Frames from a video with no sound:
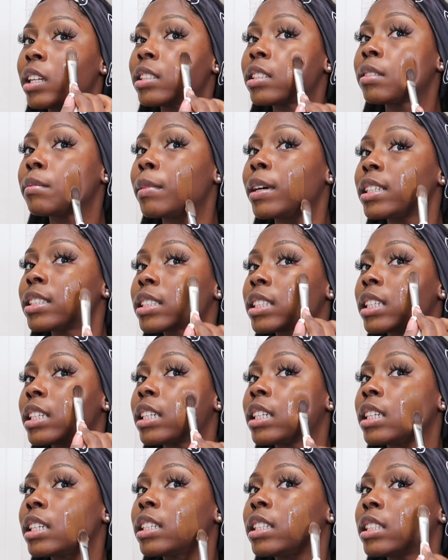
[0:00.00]
to my
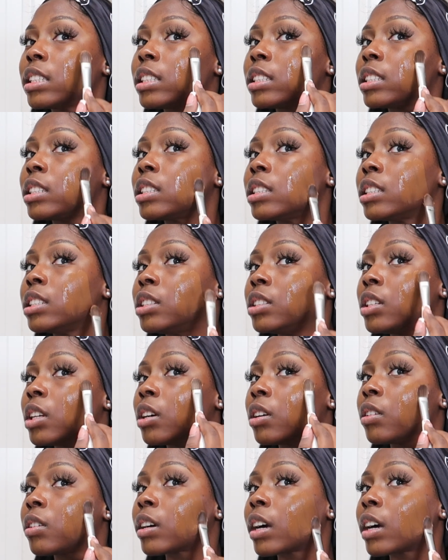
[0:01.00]
skin to, you know,